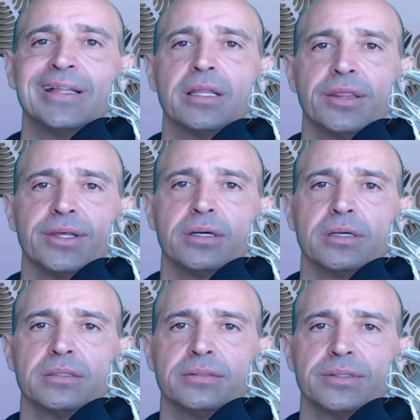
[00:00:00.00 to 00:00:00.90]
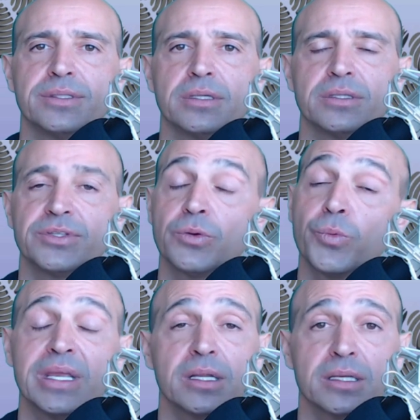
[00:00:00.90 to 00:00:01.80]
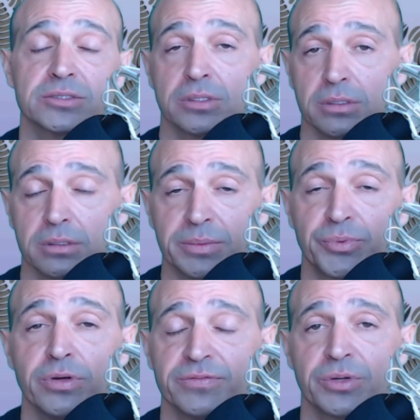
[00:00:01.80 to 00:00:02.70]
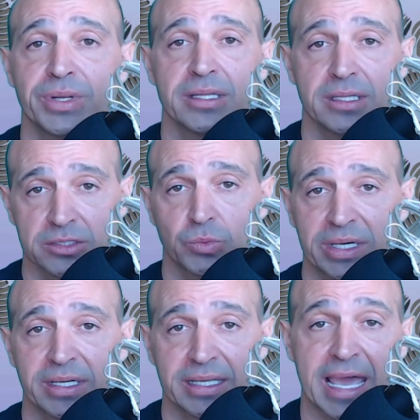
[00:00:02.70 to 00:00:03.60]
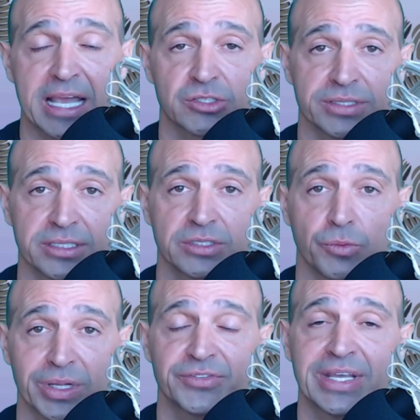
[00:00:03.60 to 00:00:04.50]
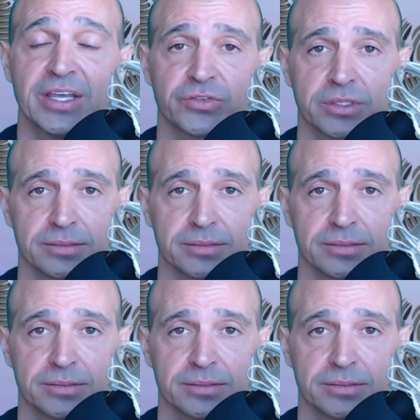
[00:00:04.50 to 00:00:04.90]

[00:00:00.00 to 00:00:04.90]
the readings, or improved the readings, when he actually did the real test.